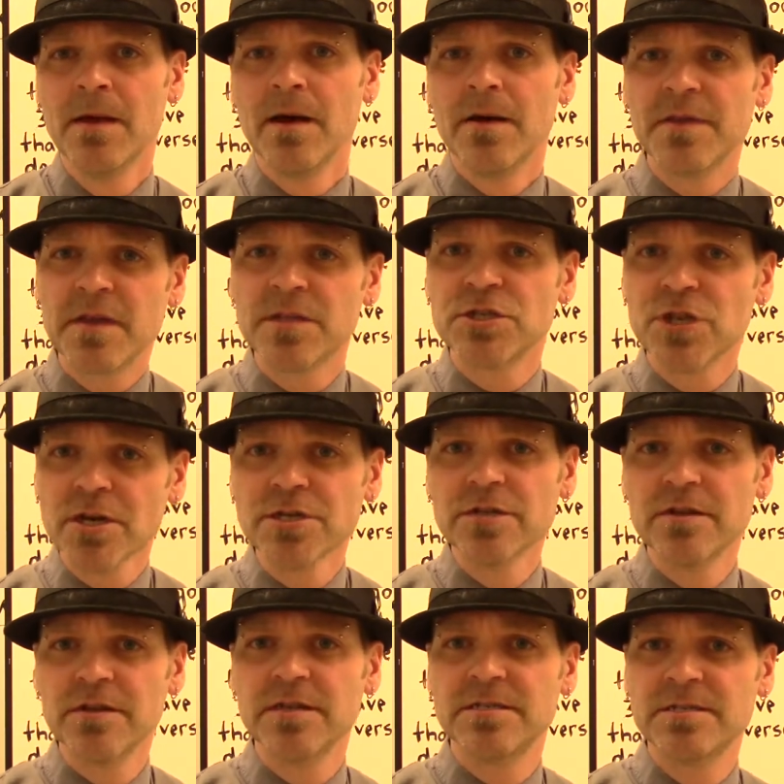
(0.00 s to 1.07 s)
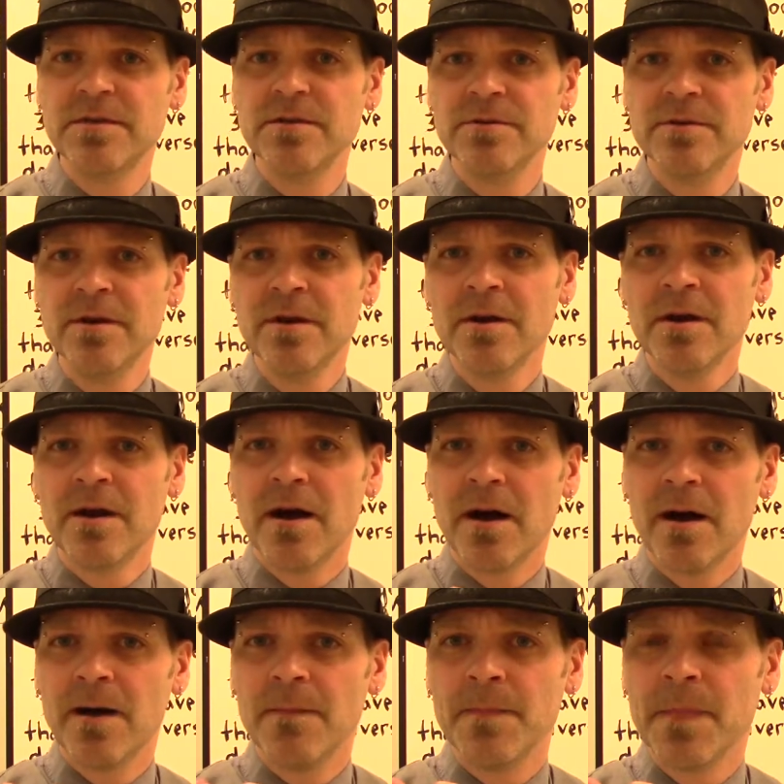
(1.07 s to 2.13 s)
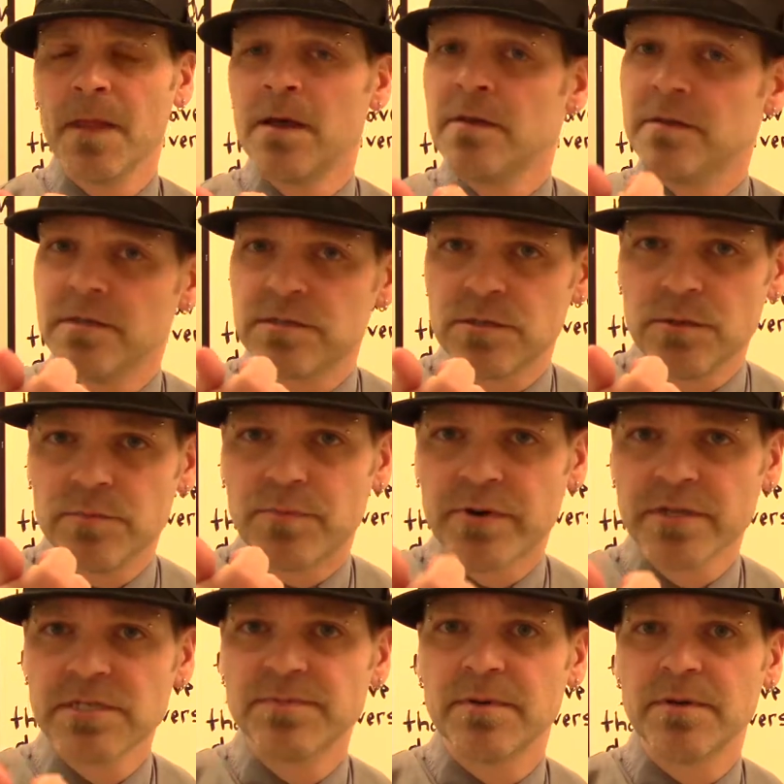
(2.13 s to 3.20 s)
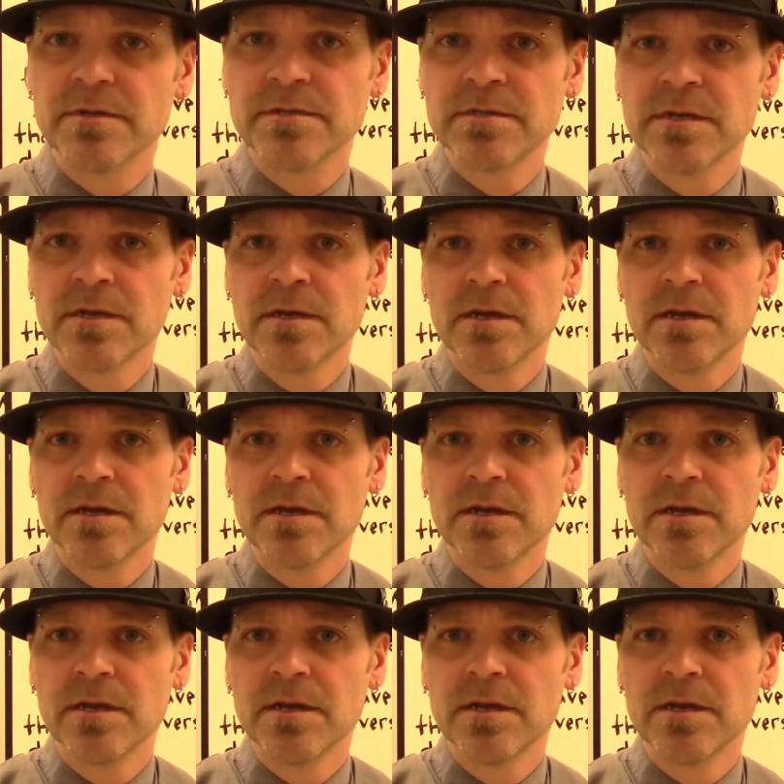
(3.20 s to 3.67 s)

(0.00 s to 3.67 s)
The conjunction of these two principles